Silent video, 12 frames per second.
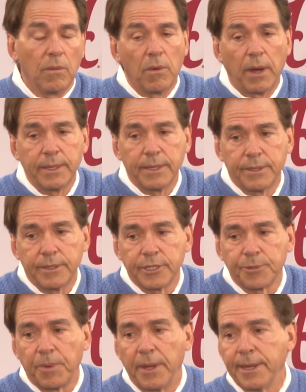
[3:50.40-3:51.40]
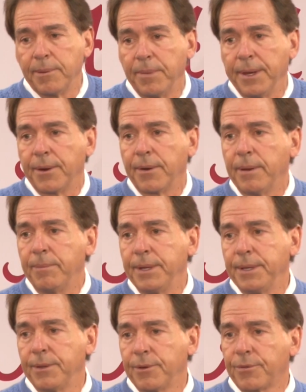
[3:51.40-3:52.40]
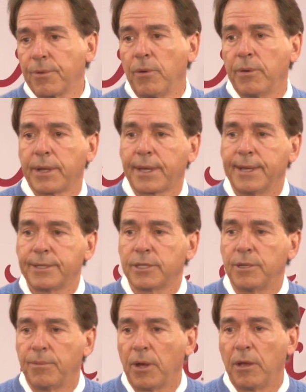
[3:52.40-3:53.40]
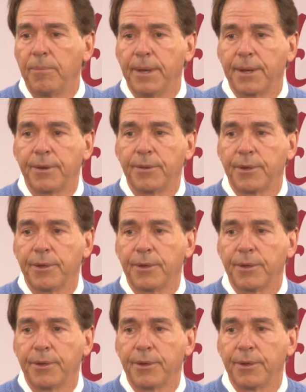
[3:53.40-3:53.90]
Well, they're just playing better. I mean, they're throwing and catching the ball better.